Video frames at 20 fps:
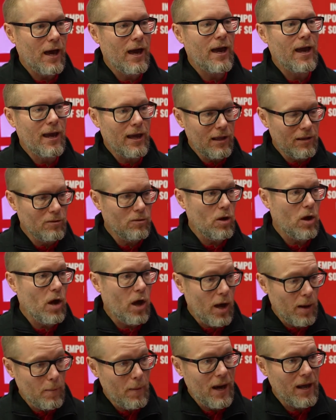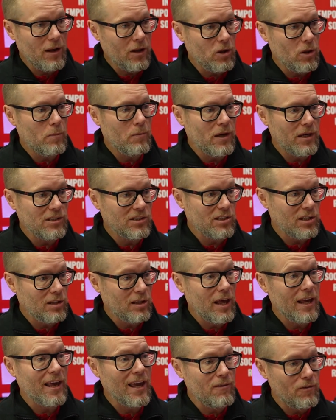in a manner that means that
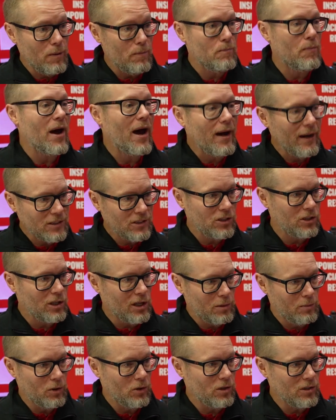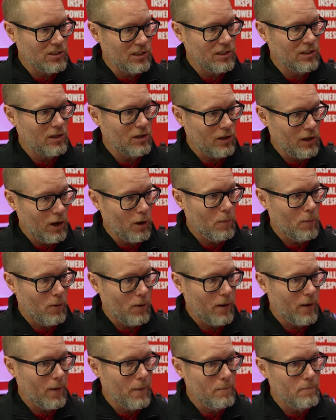they're giving back to the community that they
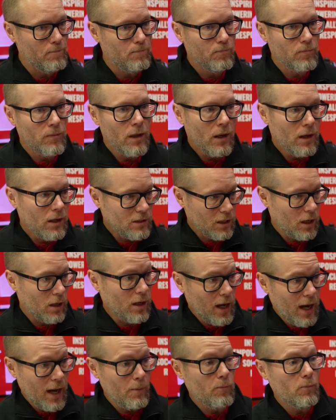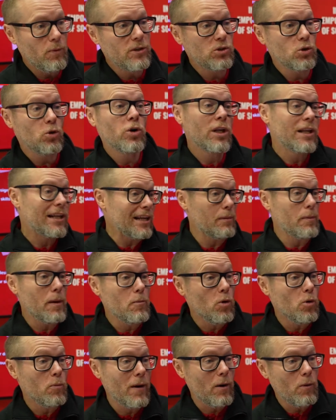operate in. And we're talking a little bit
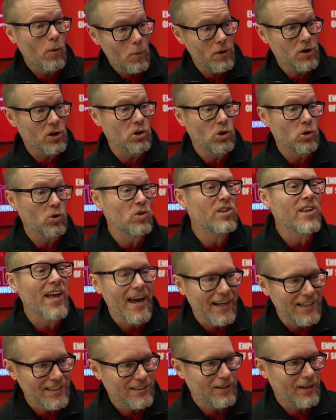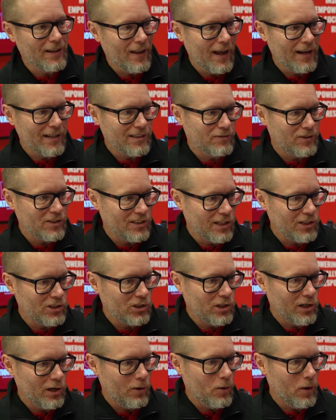more about what we're going to do next in activist
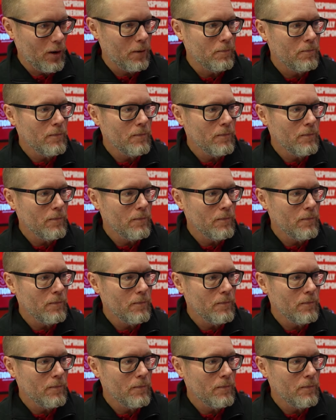engineering.